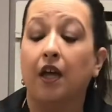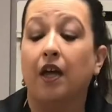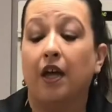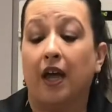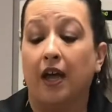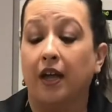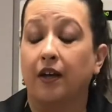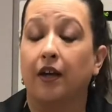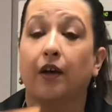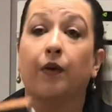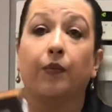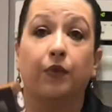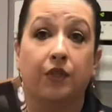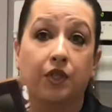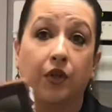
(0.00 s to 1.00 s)
And
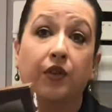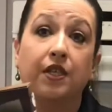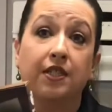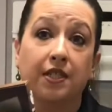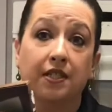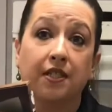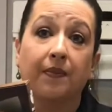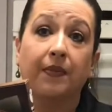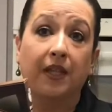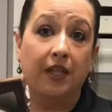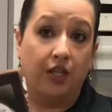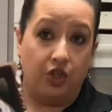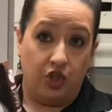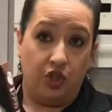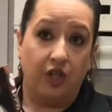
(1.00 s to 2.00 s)
so this is something
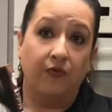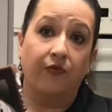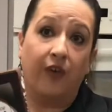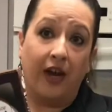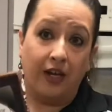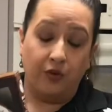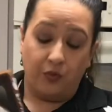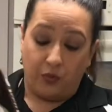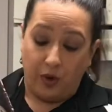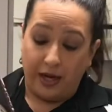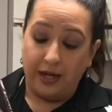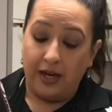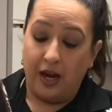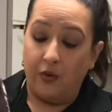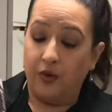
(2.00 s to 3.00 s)
that you can find right
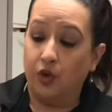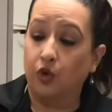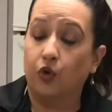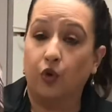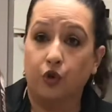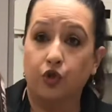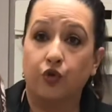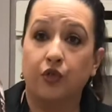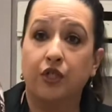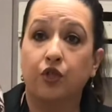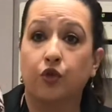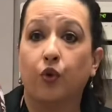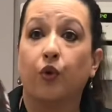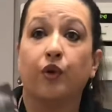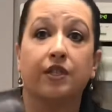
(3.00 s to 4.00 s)
now in your grocery
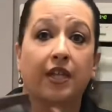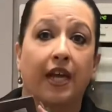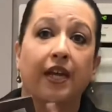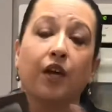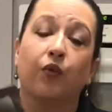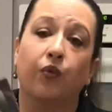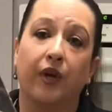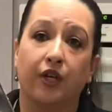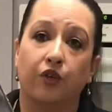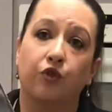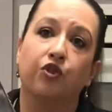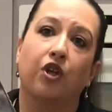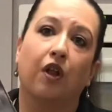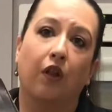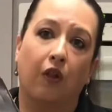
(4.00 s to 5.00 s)
stores, and it renders
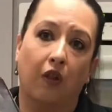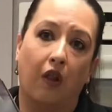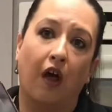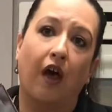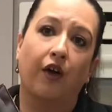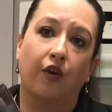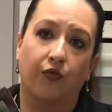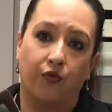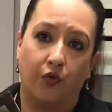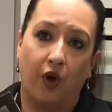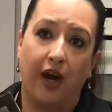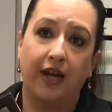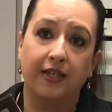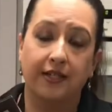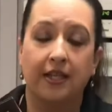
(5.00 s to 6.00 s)
a lot of
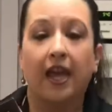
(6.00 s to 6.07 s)
rice.